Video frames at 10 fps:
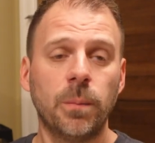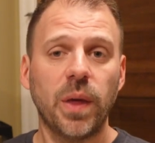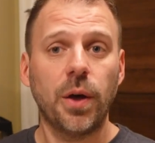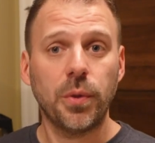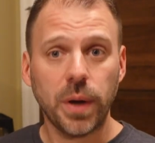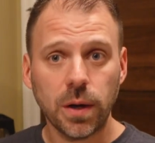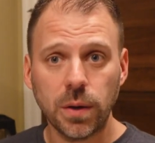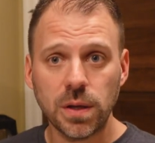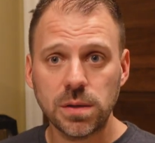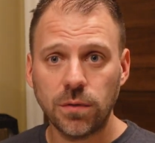other
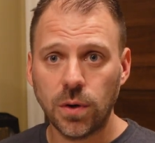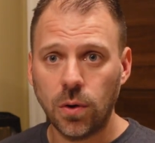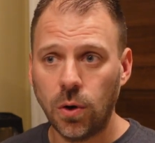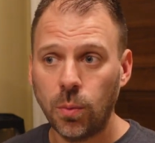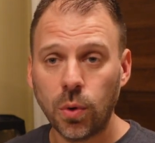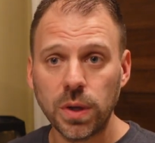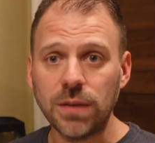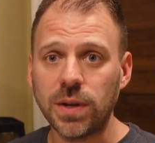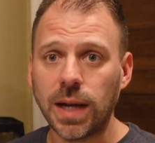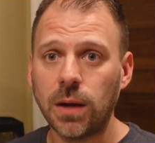areas of the home or
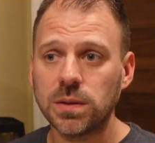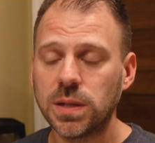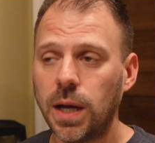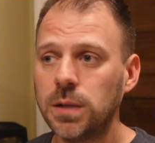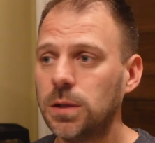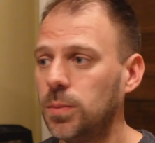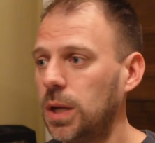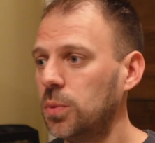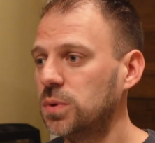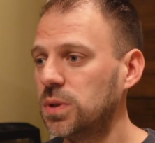even outside to be
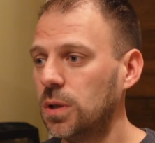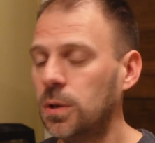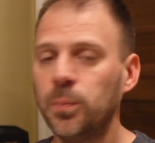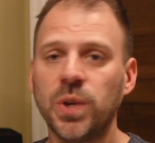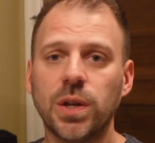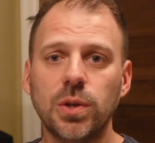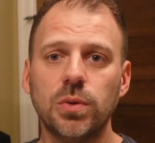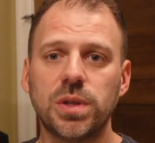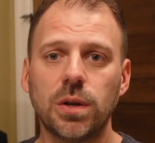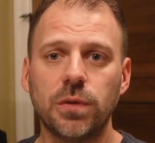able to
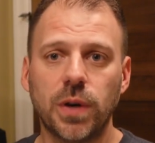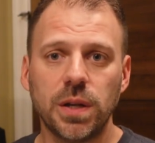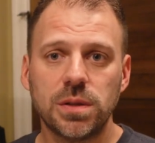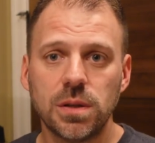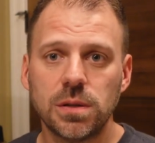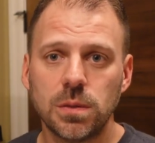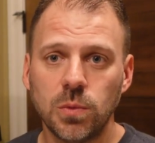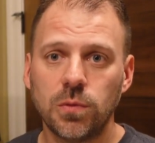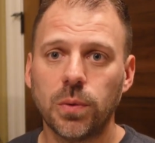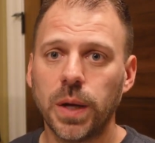use our devices and
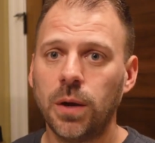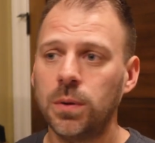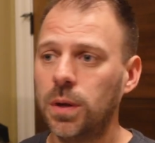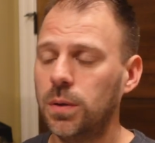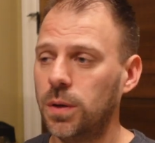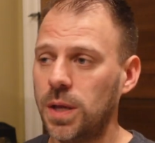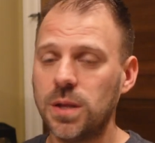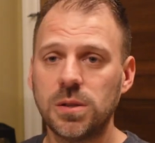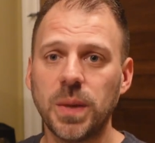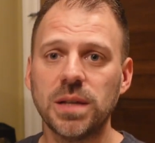move around in
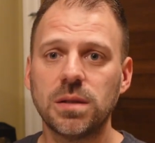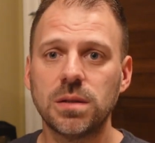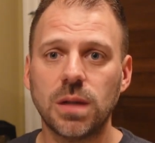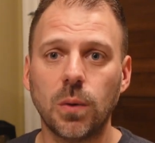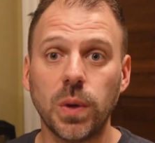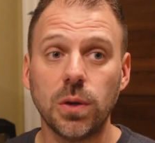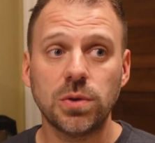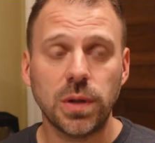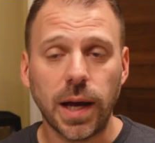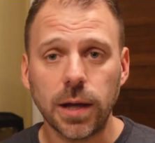the spaces that we
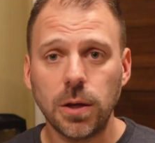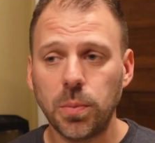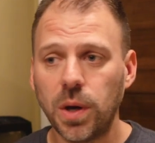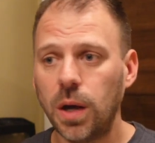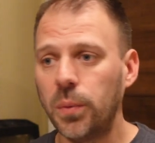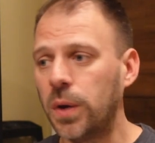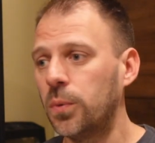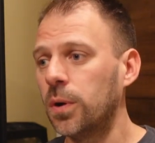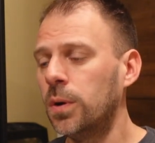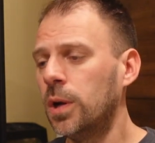usually occupy when
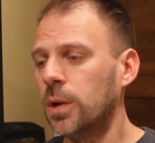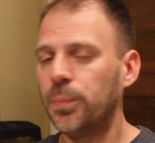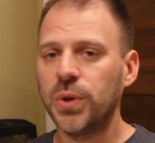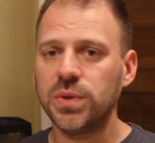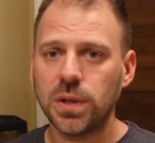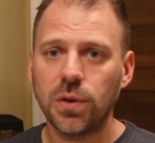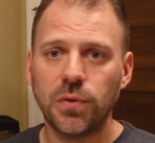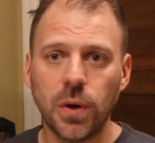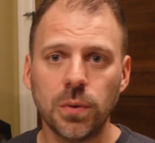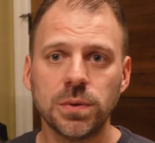we're using our
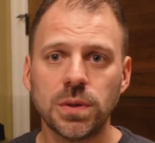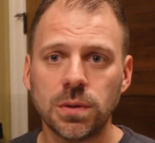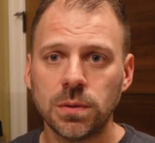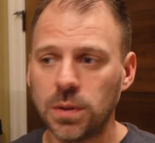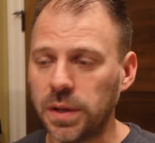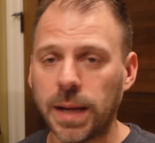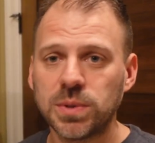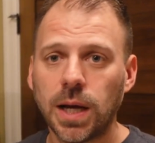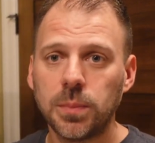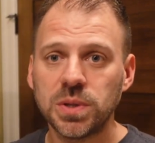phones and
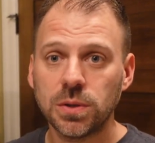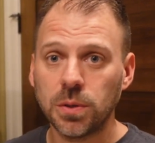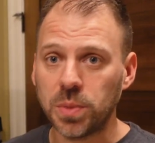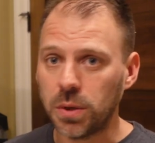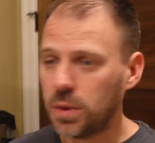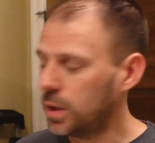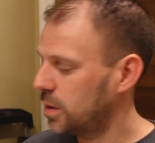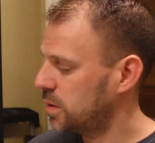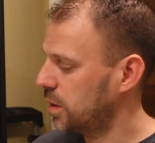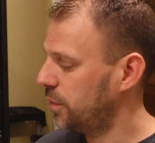laptops and computing
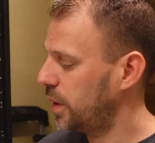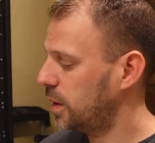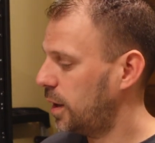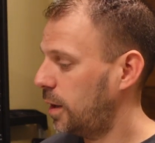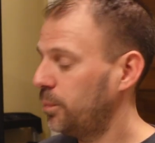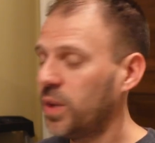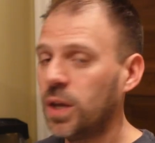and stuff like that.